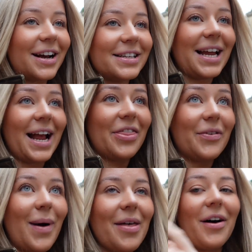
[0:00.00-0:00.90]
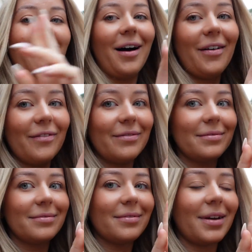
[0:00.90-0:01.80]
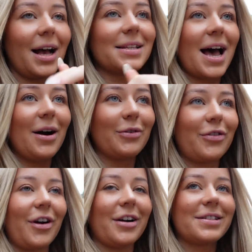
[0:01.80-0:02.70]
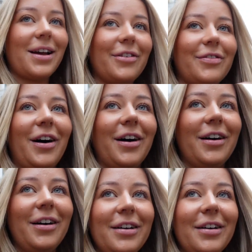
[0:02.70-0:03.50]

nice day and the weather has held for us so far.